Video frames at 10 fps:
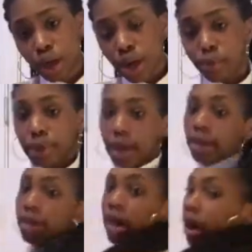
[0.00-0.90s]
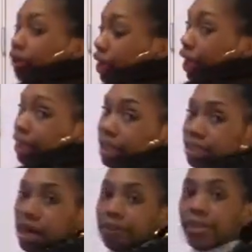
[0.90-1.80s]
But yeah, I really like this
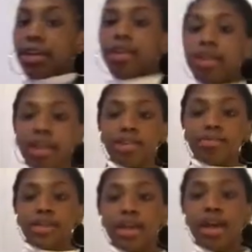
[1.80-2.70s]
outfit. It gives me